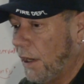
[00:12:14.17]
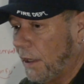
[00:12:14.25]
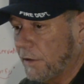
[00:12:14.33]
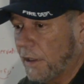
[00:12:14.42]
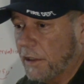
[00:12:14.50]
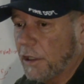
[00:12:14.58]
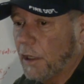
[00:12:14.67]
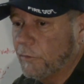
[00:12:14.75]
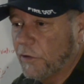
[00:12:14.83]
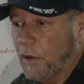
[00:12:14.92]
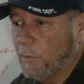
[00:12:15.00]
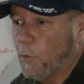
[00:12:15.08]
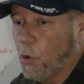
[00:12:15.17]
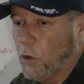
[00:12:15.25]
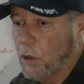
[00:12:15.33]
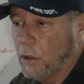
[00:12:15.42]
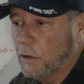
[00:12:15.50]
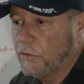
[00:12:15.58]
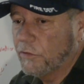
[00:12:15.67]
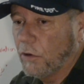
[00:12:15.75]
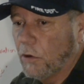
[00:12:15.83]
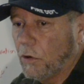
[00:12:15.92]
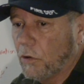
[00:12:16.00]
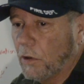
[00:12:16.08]
And that comes up more
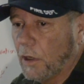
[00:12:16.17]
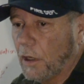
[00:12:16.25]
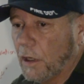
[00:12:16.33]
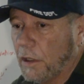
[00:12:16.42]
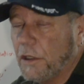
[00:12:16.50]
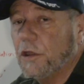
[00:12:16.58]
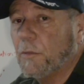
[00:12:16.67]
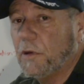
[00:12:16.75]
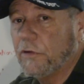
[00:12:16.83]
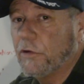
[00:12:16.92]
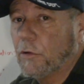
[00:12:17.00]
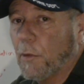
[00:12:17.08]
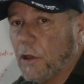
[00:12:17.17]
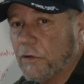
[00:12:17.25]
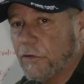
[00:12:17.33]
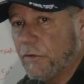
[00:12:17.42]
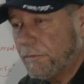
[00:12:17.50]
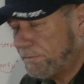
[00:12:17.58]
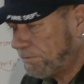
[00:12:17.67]
so in the busier months.